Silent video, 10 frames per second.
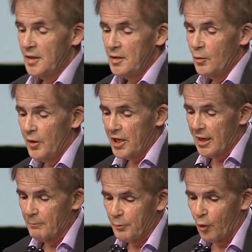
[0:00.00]
We
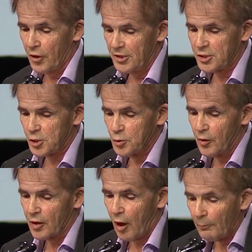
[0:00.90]
can point to
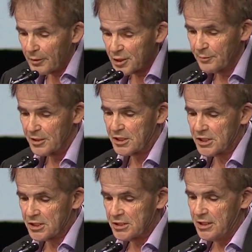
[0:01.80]

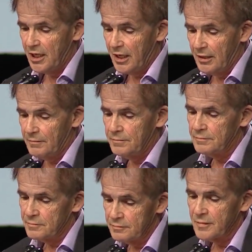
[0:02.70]
accomplishments in
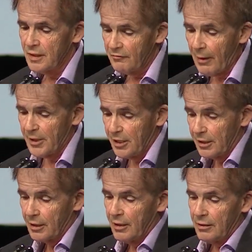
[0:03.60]

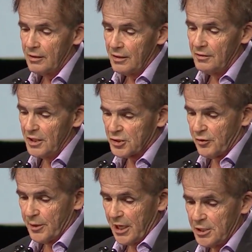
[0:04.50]
remedying
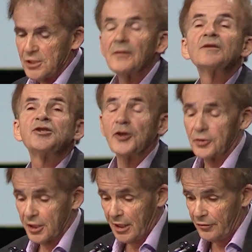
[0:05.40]
discrimination.
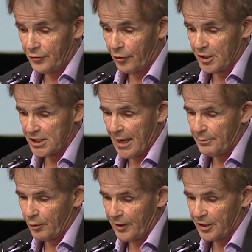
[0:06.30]
Certainly, for
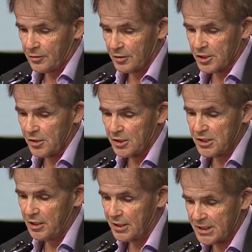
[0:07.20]
example, where it concerns
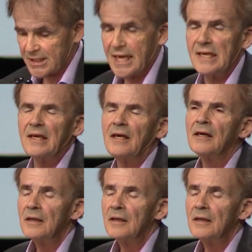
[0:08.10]
the understanding